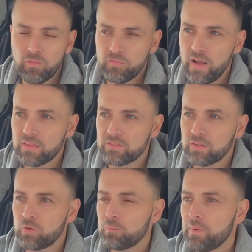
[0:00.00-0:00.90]
for fans
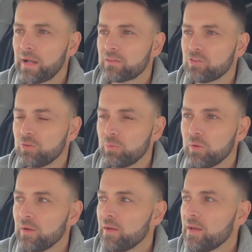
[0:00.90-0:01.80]
to come back to
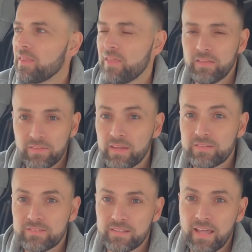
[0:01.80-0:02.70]
than
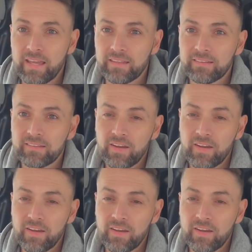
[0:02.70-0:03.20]
this today.